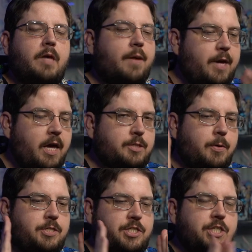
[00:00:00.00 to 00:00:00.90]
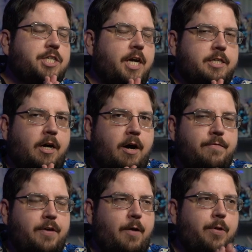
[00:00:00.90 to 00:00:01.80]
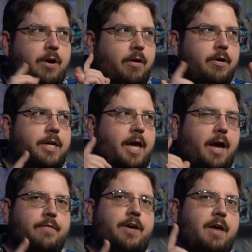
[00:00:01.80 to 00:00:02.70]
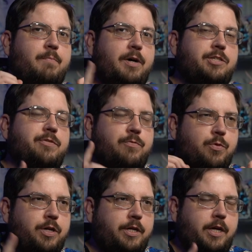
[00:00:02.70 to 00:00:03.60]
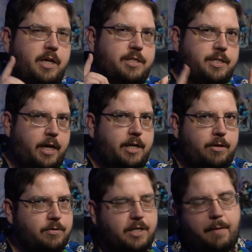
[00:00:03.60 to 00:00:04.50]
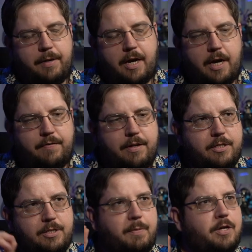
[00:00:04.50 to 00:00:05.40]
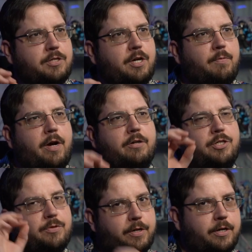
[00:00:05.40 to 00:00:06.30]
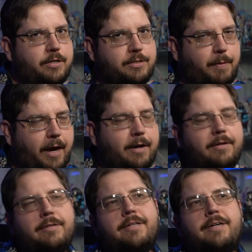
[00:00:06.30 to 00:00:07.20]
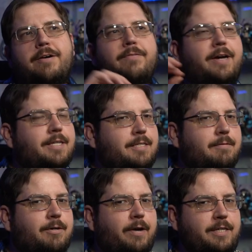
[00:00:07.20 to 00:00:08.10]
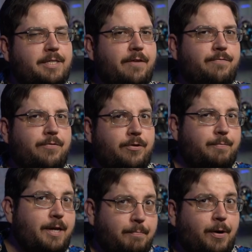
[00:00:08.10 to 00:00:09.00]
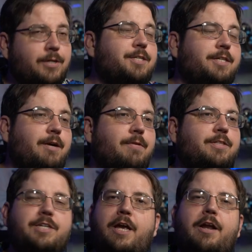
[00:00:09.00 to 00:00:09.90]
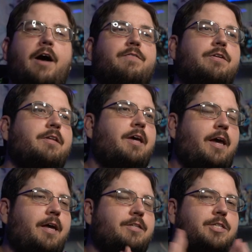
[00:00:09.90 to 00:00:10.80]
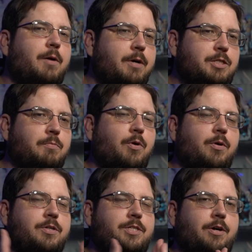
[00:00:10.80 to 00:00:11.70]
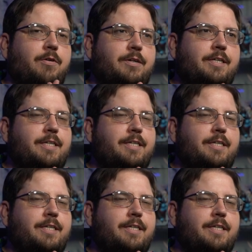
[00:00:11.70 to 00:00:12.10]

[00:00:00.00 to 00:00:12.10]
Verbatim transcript: Anime Expo has just kicked off and we already have a bunch of really exciting news coming out of it, especially around Trigger's panel. We got some great stuff for me personally with J Novel and so much more. So,